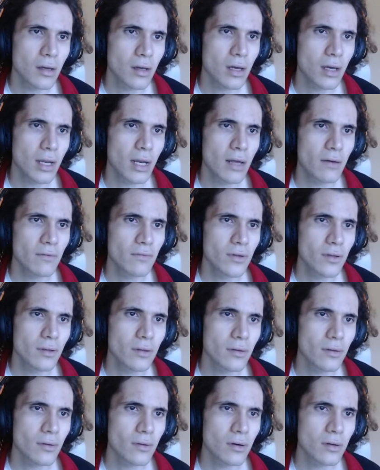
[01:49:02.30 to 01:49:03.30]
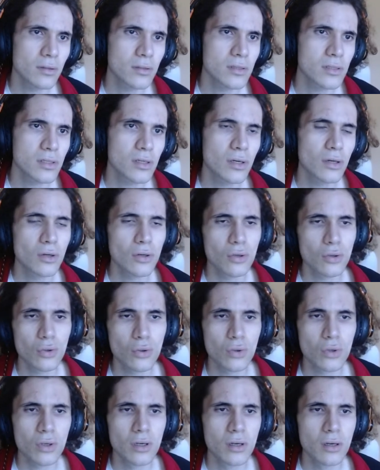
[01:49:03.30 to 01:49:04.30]
11th
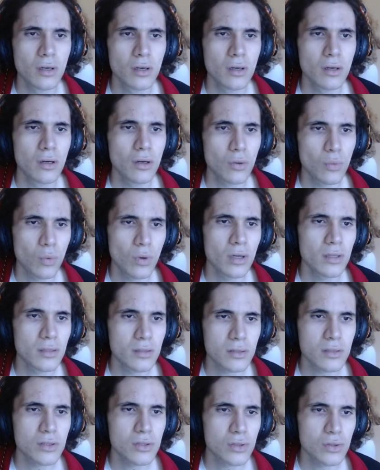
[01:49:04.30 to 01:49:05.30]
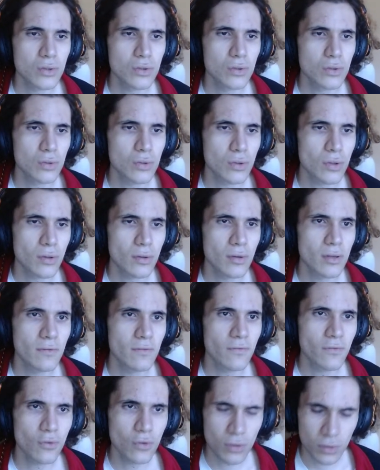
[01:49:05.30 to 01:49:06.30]
until 1, 2, 3,
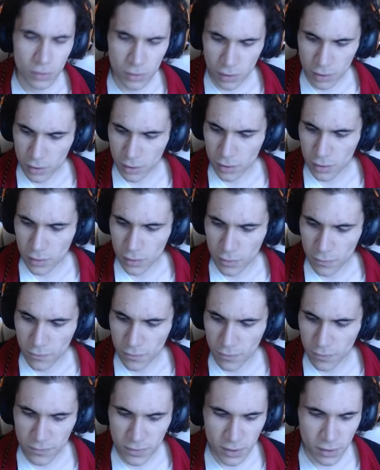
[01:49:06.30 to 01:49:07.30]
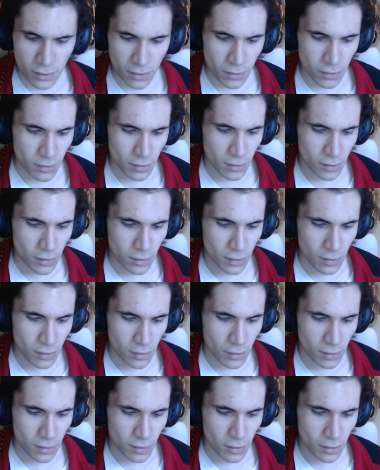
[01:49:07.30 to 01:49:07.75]
4, 15th.